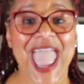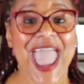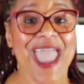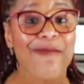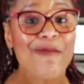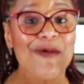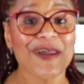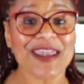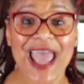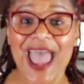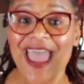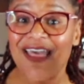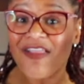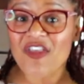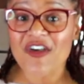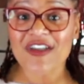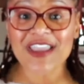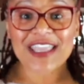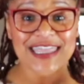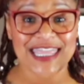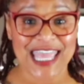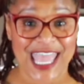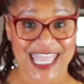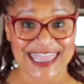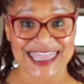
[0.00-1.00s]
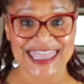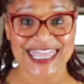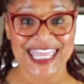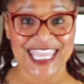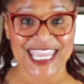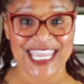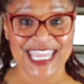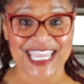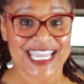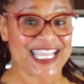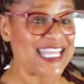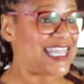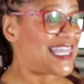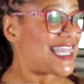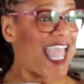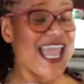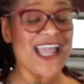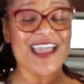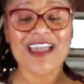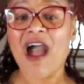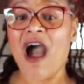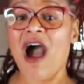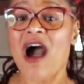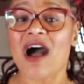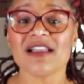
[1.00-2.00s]
And when I look at that thing,
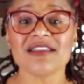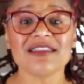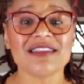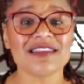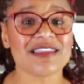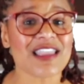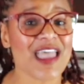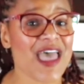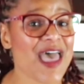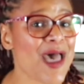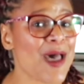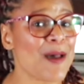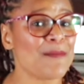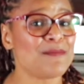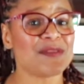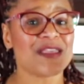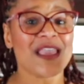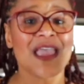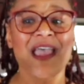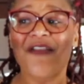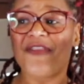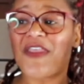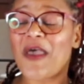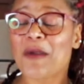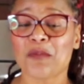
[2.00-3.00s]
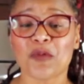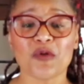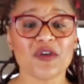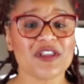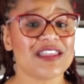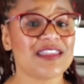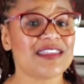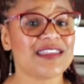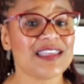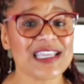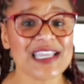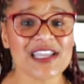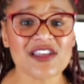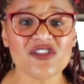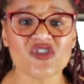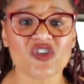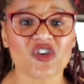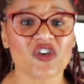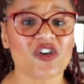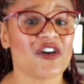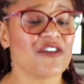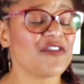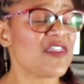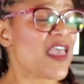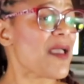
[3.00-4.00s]
that concept, that
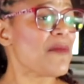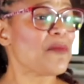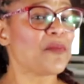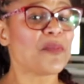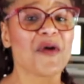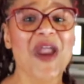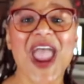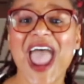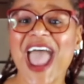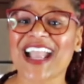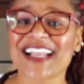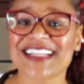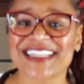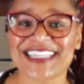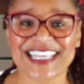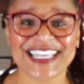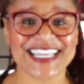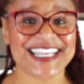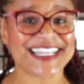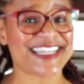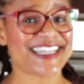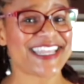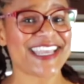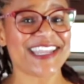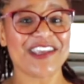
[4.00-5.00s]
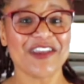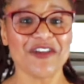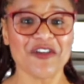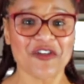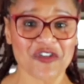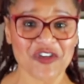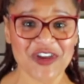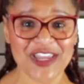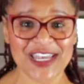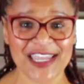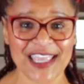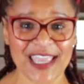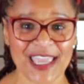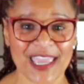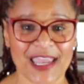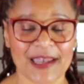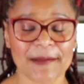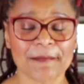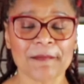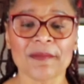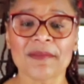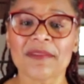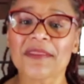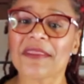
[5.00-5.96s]
procedure, that practice, that ingredient,